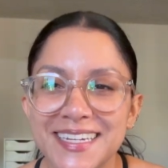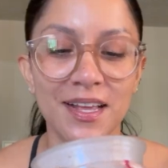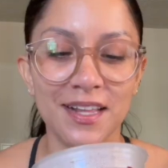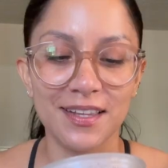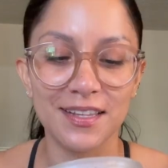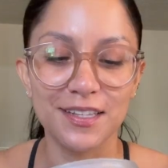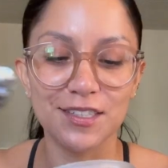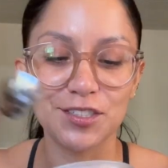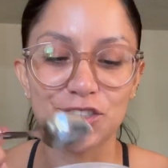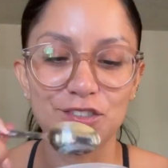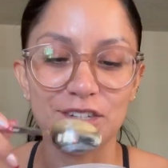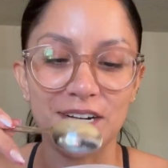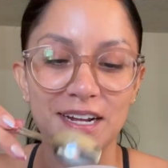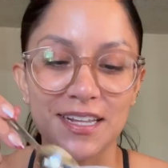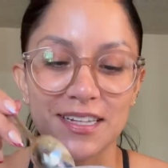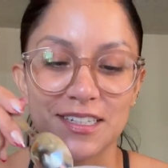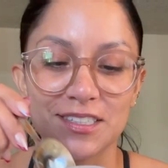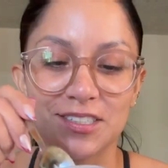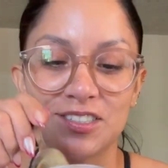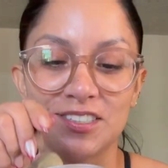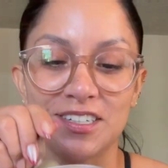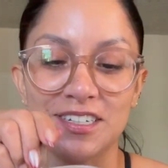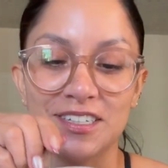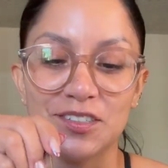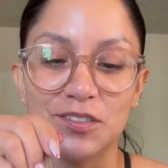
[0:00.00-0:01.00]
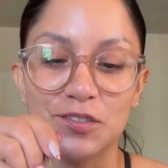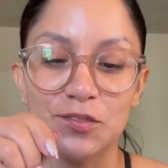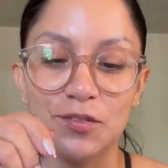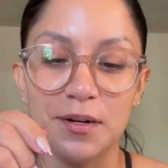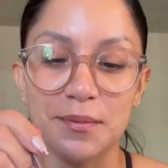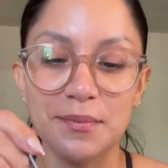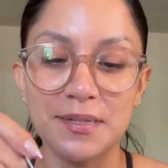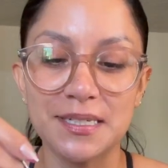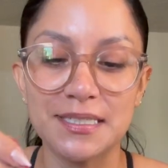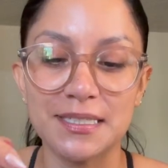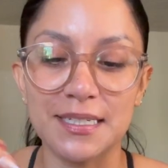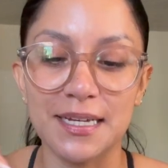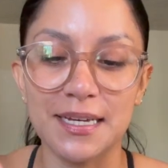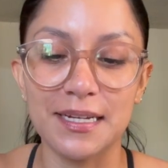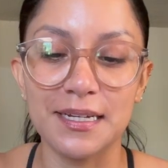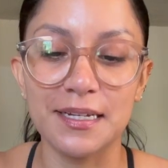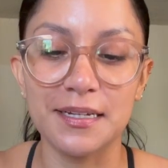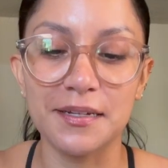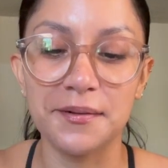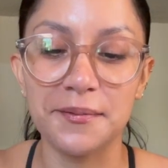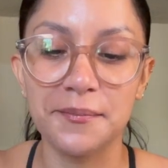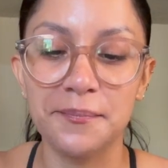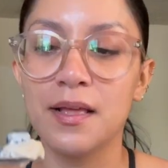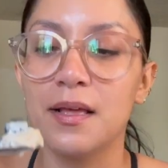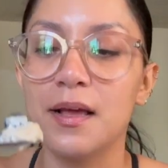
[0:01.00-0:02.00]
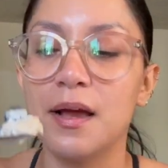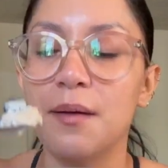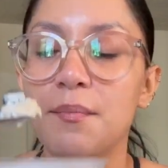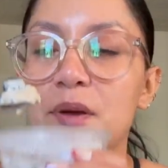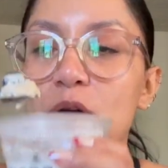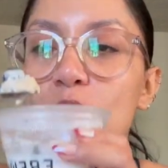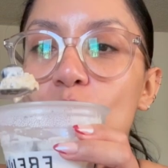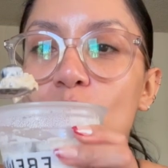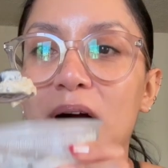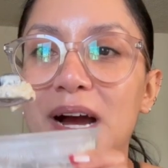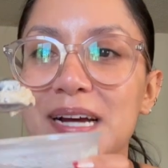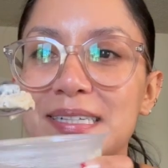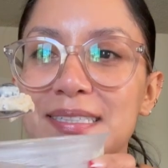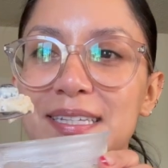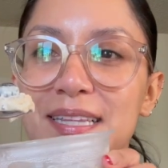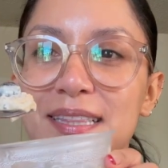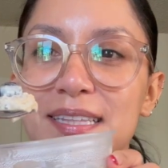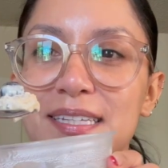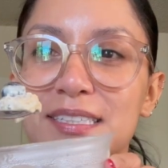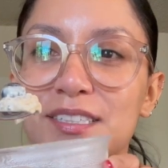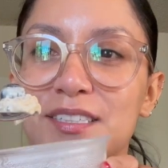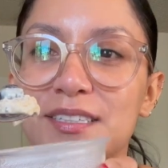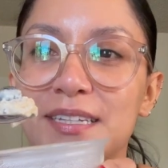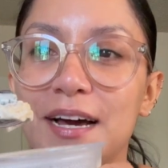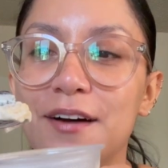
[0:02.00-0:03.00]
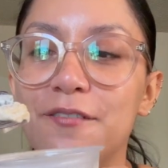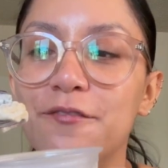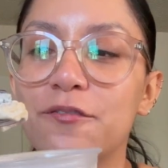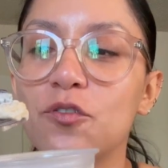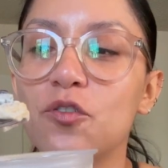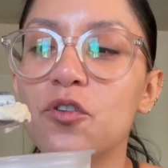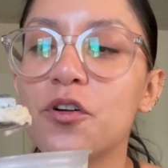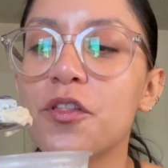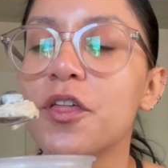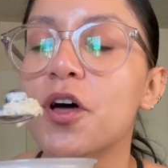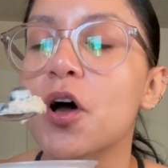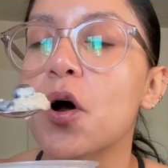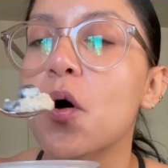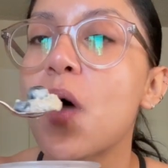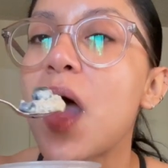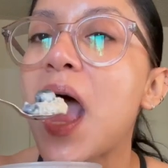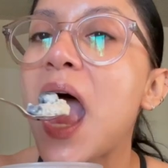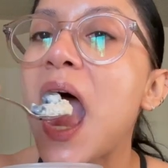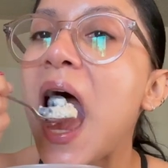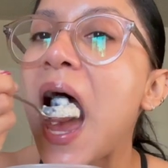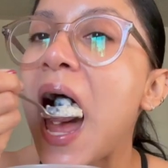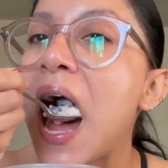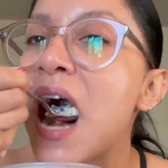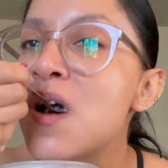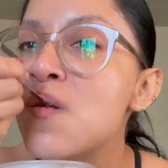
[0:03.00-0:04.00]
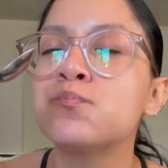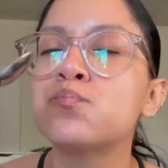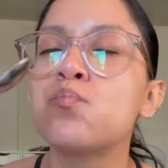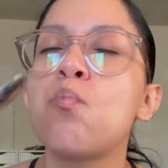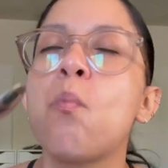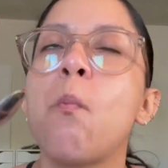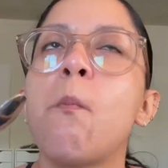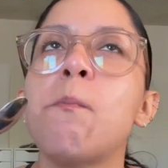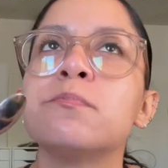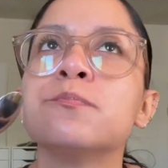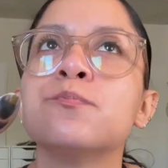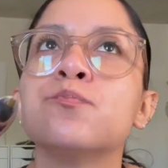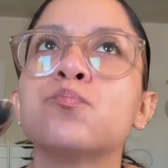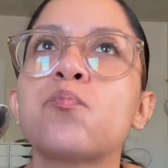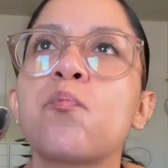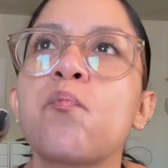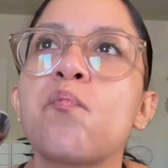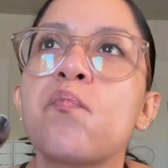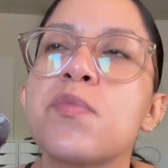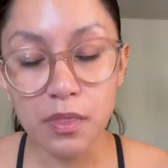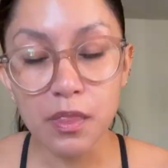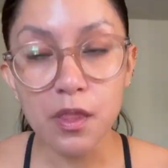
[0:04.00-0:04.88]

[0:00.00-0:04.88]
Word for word: Let's try, let's try. Oh, I'm excited. I mean, why isn't this not full though? Mmm.